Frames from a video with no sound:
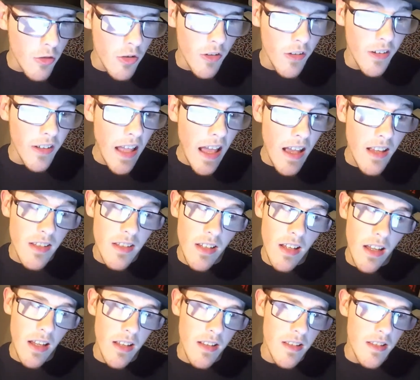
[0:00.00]
I'm gonna
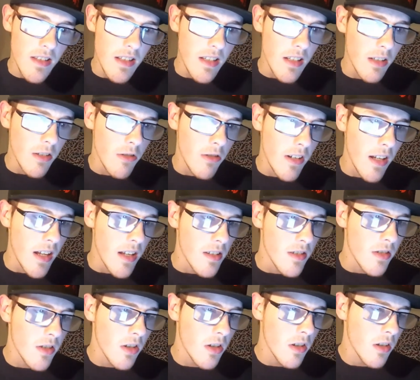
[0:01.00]
guess Inti
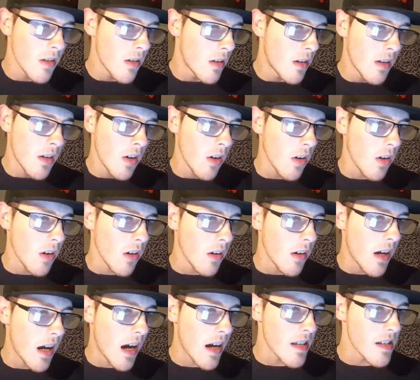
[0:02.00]
Creates,
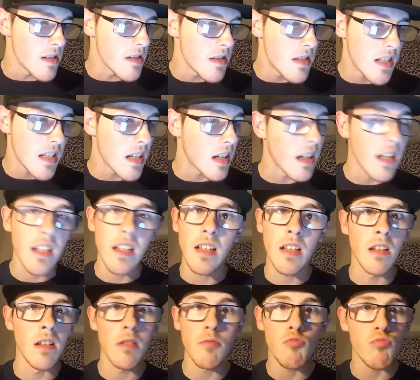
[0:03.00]
or
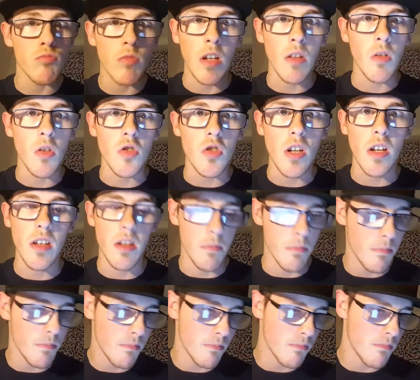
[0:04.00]
INTI. I'm not sure
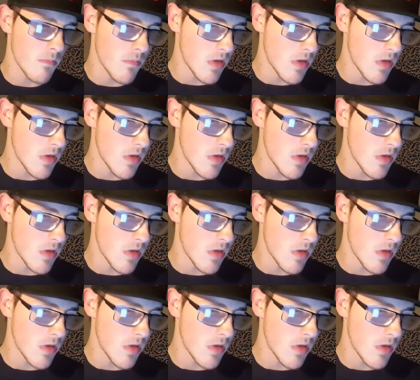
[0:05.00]
how you